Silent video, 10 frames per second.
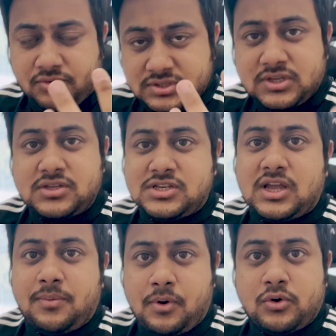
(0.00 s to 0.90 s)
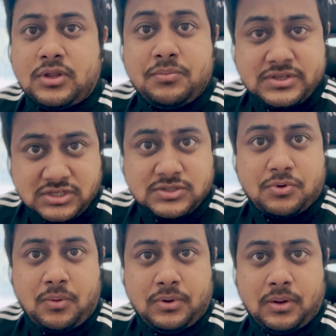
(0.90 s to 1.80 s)
researching about the business
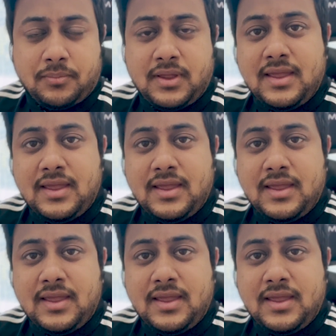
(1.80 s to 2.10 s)
problem.